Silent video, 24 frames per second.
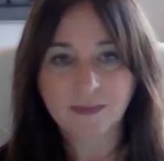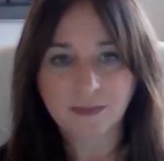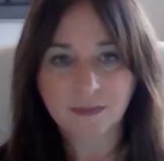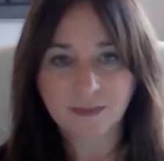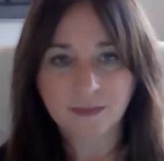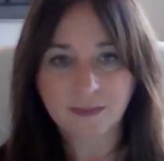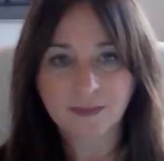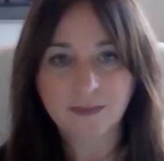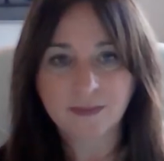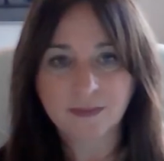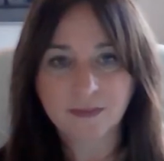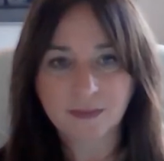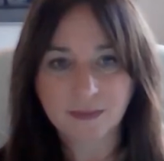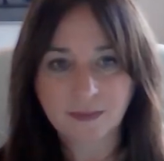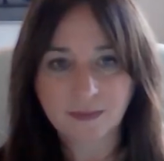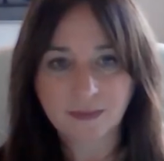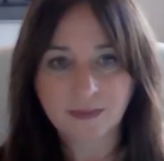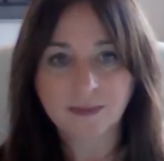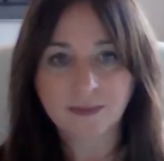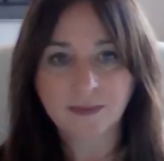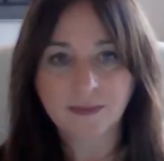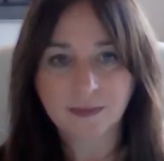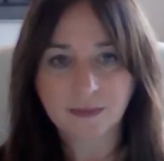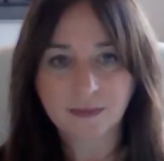
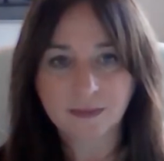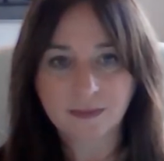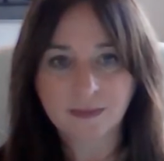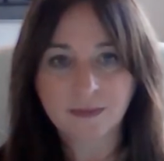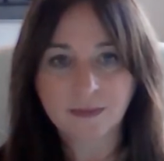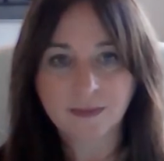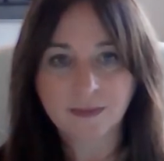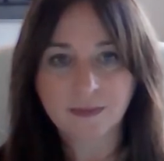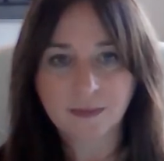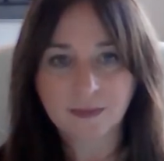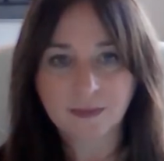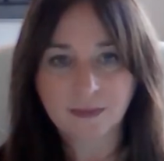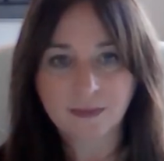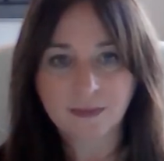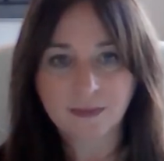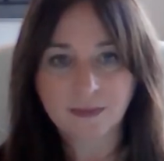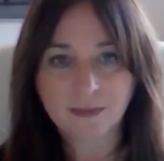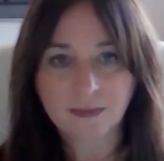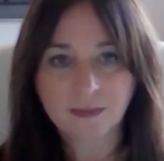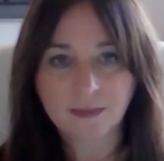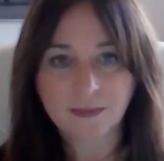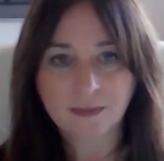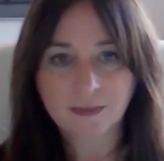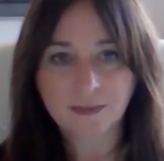
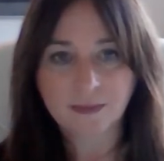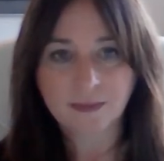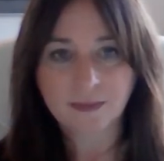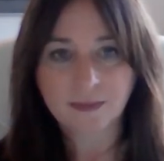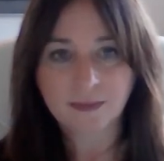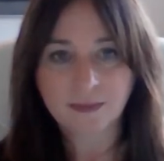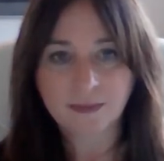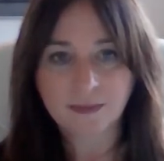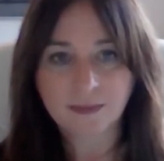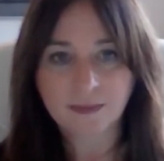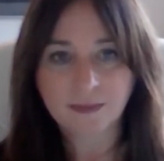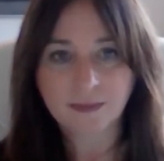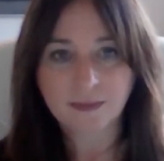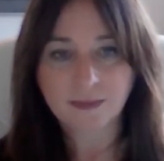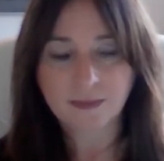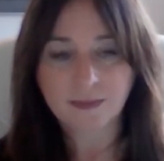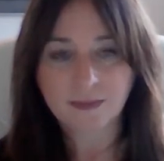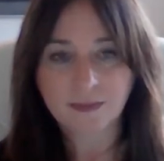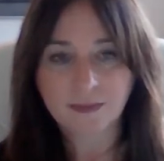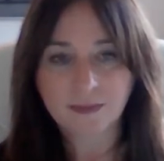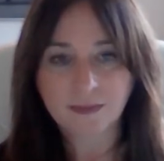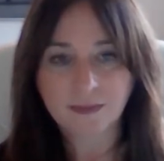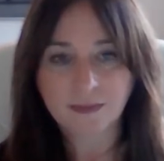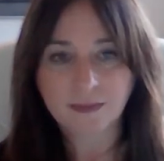
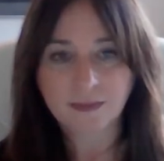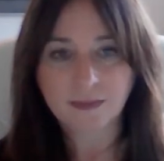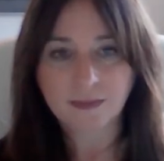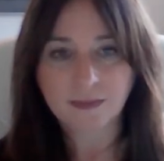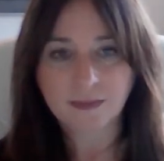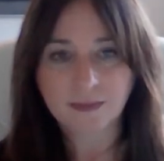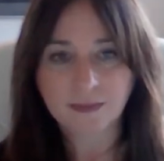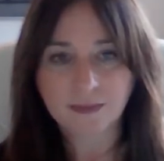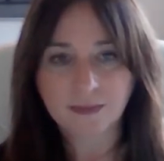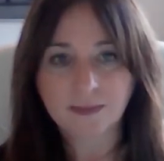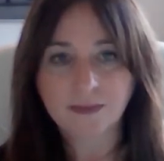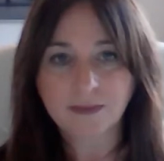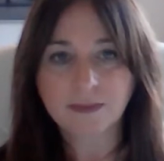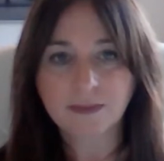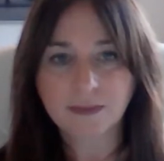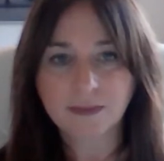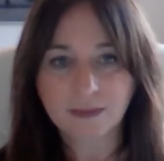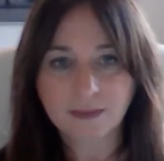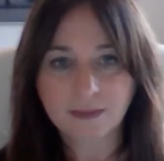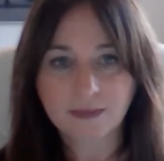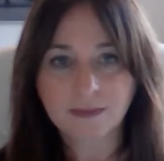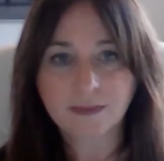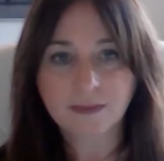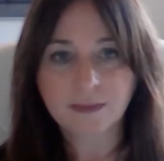
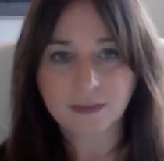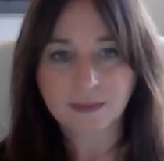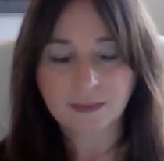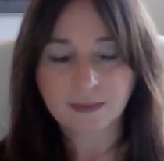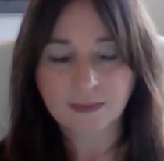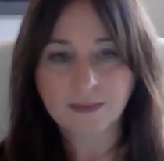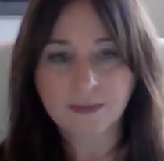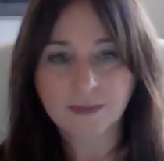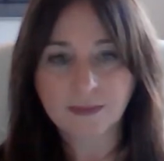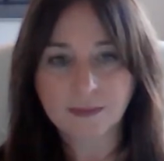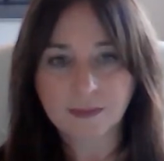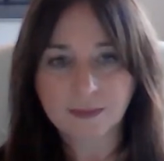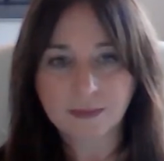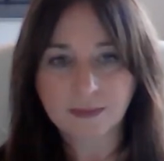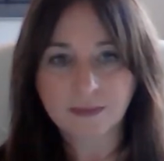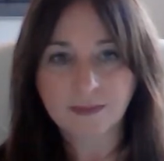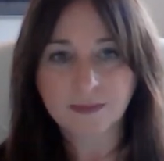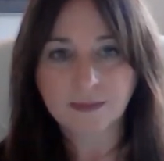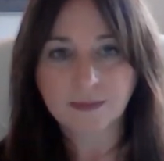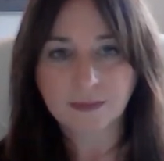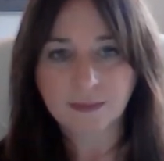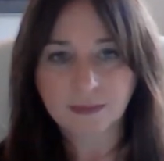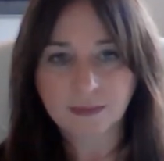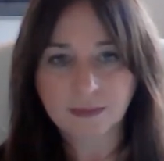
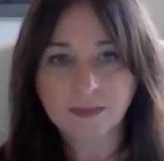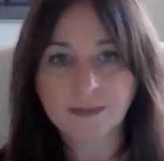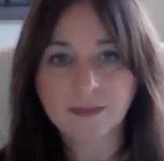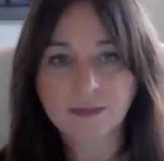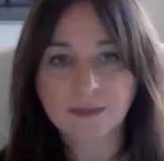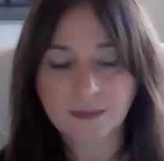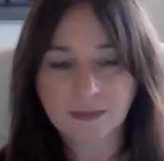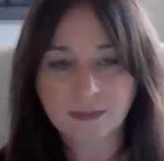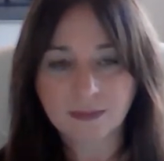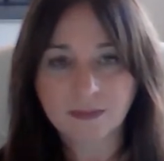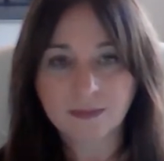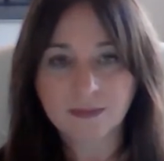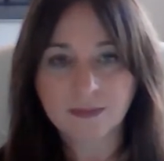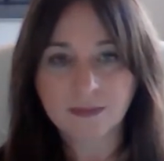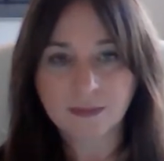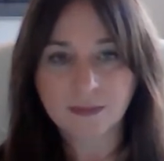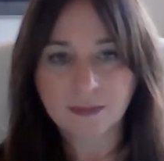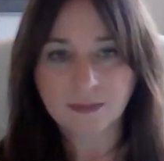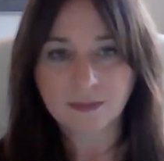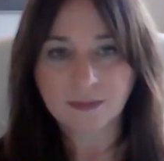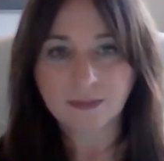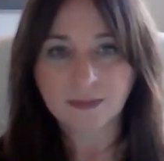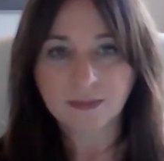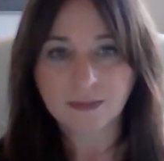
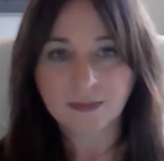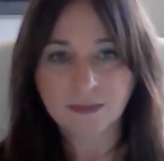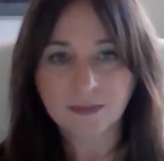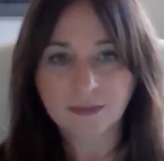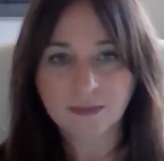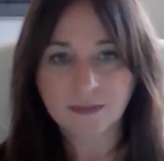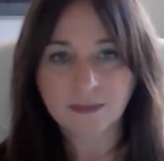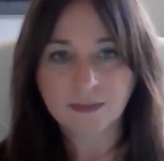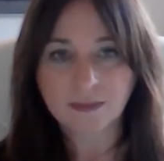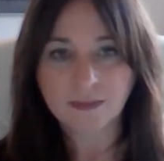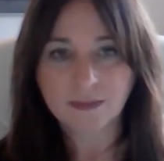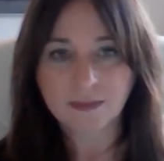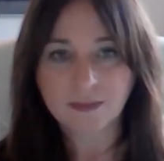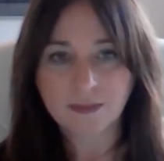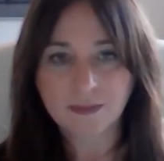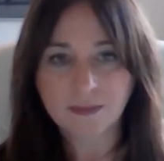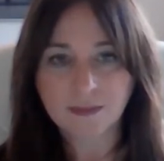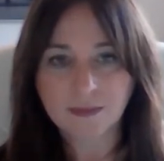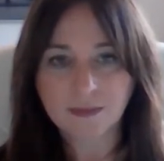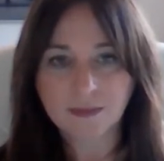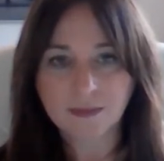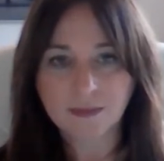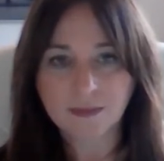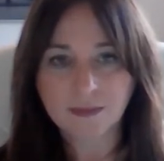
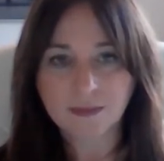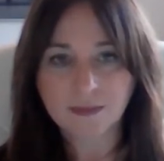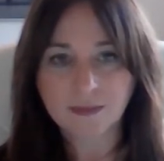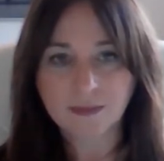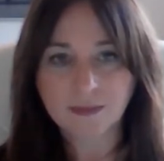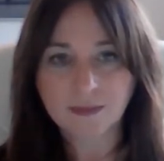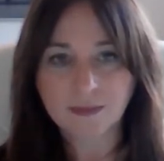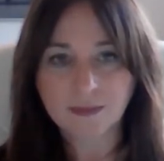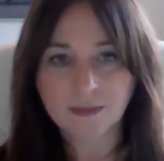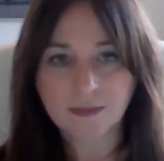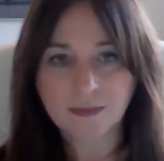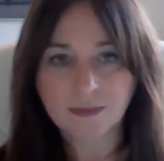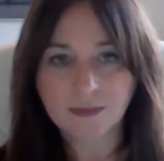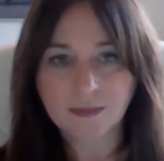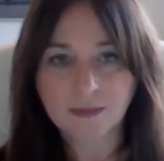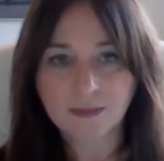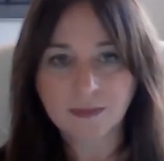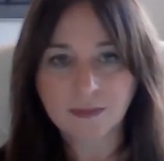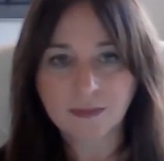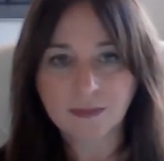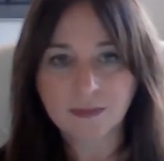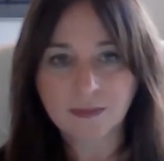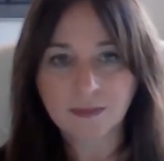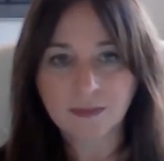This person isn't speaking.